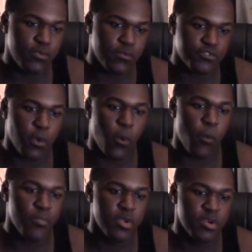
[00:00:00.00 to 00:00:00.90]

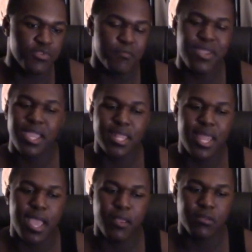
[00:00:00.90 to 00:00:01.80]
so from being in
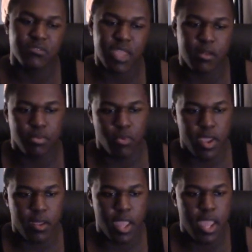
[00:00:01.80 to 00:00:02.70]
that
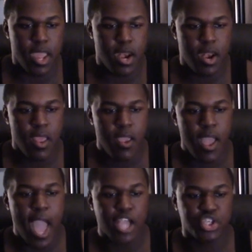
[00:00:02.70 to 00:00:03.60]
standpoint and
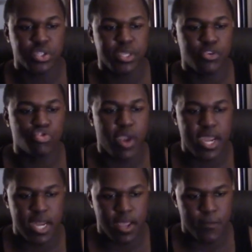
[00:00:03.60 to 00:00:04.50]
actually
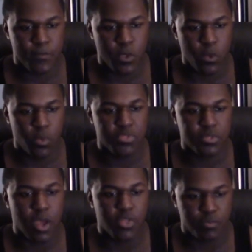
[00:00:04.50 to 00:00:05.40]
training
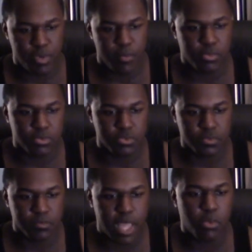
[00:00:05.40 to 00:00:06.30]
with other people
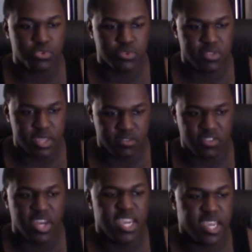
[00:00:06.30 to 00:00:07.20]
that was set
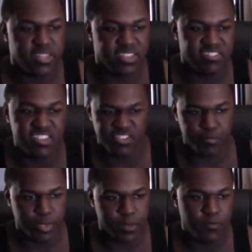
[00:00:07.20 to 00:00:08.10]
studying this
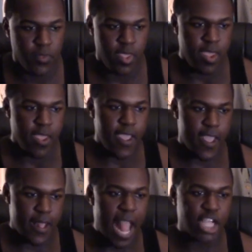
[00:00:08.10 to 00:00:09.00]
discipline
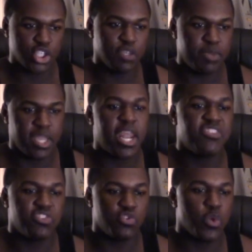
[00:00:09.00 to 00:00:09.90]
and actually being in that
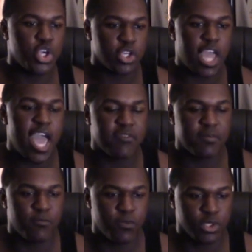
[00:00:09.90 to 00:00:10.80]
situation, I have
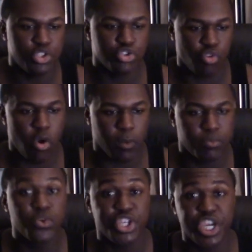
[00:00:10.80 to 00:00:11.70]
a really strong
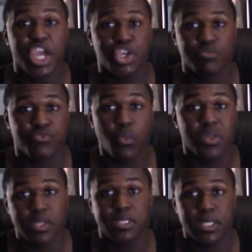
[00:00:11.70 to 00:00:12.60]
appreciation for
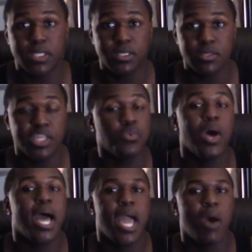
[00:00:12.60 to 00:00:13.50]
what this is. That's
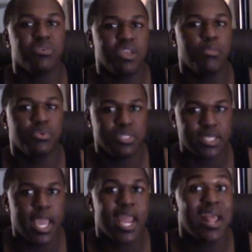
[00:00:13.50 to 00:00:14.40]
why I was able to
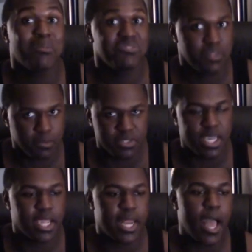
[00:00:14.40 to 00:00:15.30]
say, and I'm still
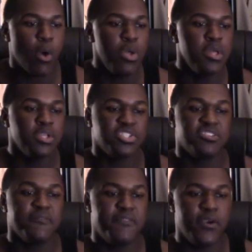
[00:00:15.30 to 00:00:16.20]
saying now, this is
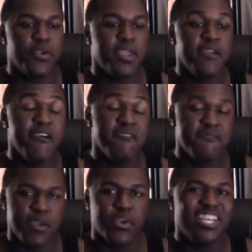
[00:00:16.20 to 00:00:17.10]
a very,
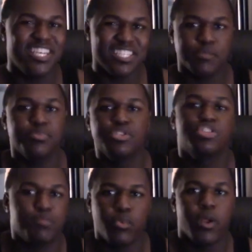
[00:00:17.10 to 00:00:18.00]
very disciplined
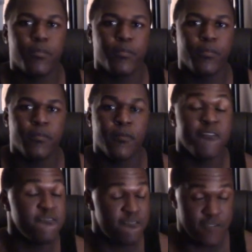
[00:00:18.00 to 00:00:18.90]
sport.
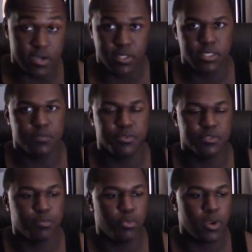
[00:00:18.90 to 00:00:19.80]
Very
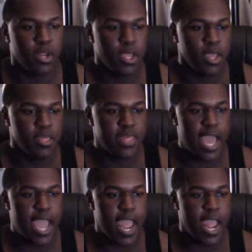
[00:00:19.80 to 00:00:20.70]
disciplined sport
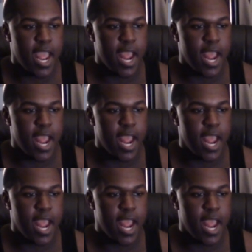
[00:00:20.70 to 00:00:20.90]
that